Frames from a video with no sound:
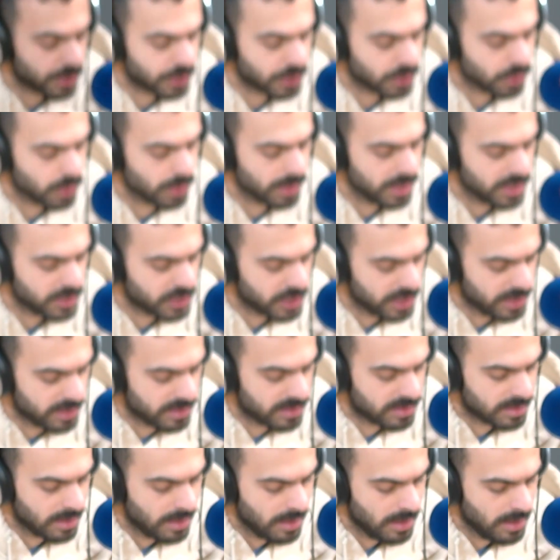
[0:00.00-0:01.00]

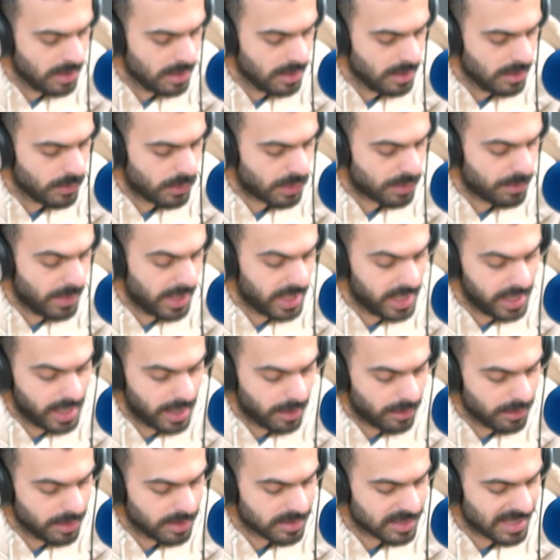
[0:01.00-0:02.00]
shortages, with many
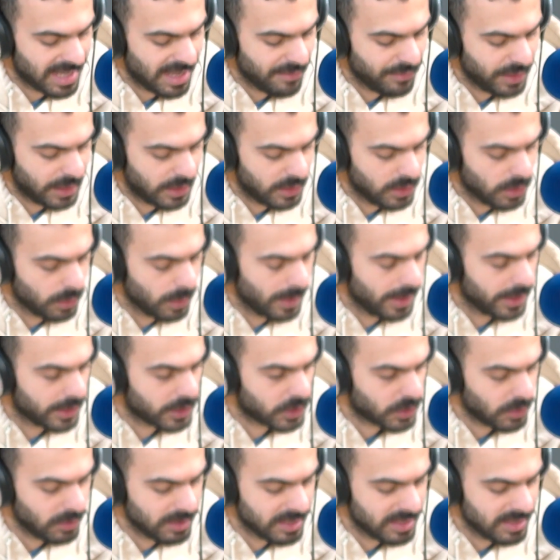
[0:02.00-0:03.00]
areas having no
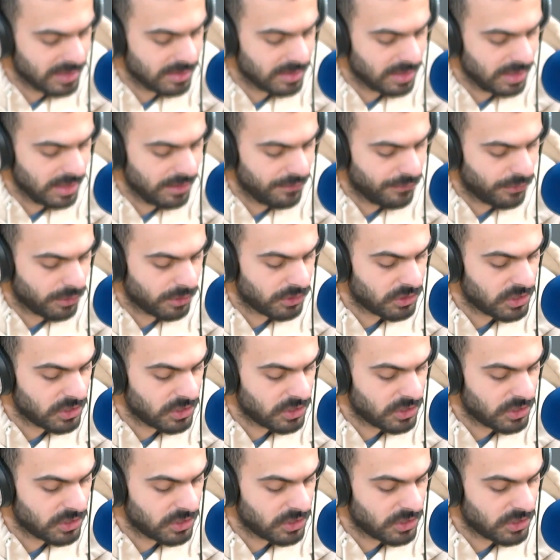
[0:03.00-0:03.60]
electricity for